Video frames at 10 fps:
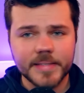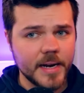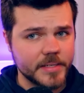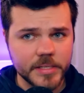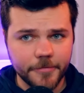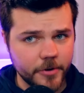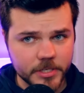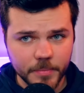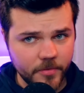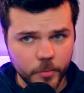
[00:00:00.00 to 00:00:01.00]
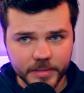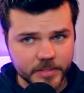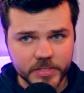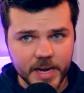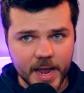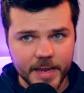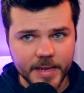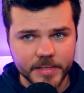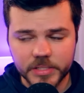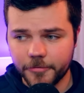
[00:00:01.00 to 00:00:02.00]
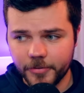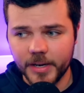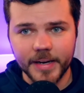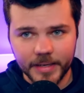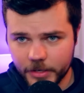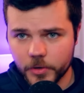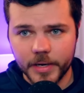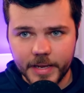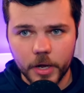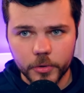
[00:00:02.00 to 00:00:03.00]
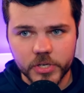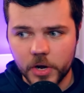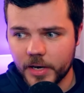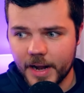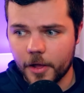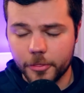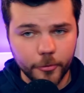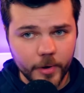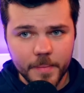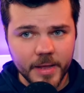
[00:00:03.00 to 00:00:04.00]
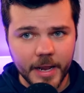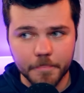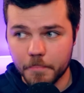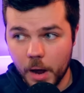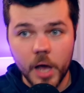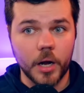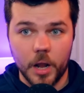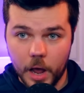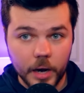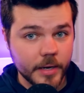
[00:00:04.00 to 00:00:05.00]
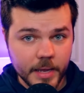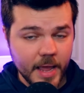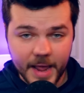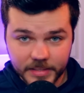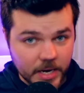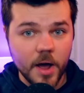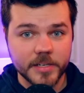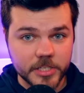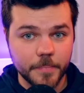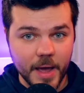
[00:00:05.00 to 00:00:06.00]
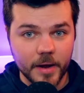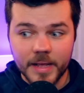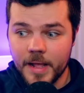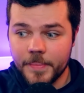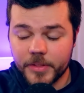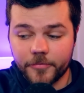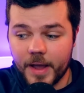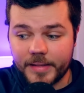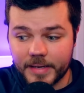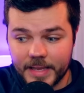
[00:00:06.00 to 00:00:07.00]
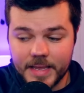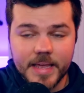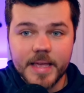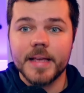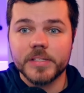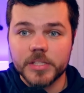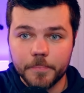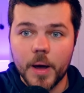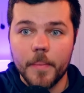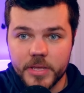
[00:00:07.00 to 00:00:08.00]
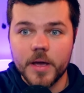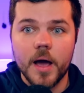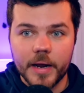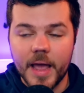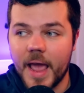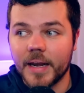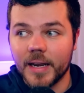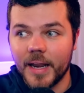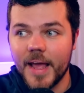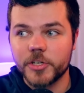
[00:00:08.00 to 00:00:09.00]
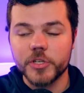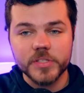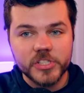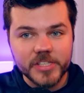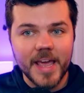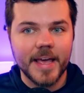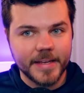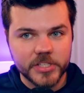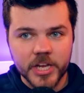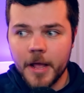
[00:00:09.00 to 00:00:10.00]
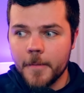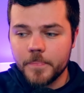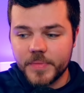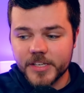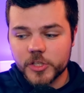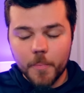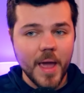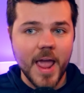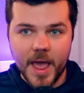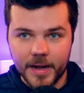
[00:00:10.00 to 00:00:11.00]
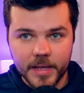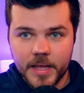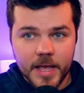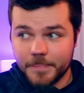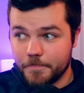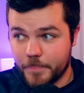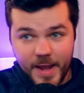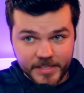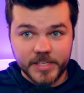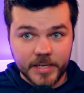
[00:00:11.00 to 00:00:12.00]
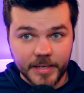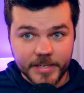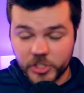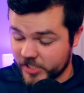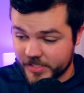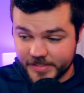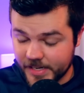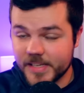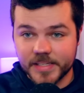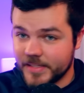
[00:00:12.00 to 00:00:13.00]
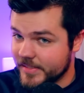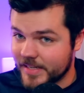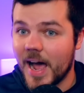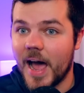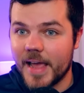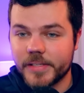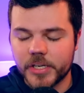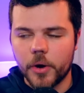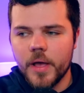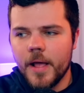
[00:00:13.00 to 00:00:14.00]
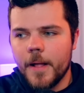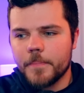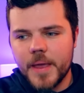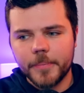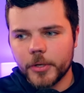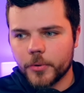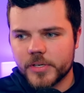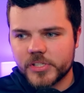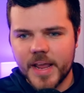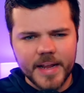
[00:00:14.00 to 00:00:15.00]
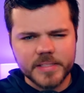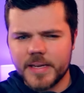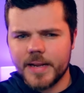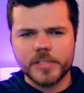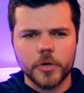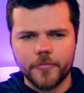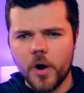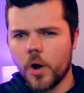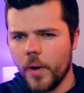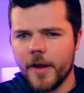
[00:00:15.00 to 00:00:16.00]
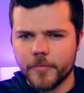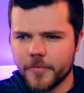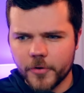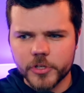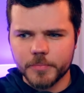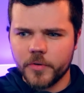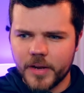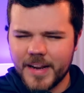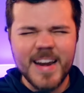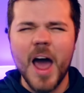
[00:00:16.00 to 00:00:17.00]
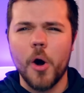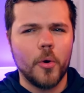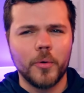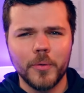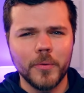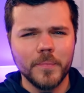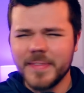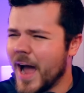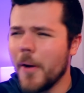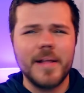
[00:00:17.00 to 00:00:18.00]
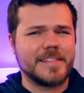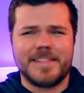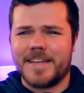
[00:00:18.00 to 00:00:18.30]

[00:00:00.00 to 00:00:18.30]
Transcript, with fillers: tell us in the first movie what this guy is. The villain literally goes on like a three-minute monologue and talks about the fact that he is the Baba Yaga, and legend says this man basically just doesn't die. So people who are saying it's getting so far away from the first movie, no, no, it's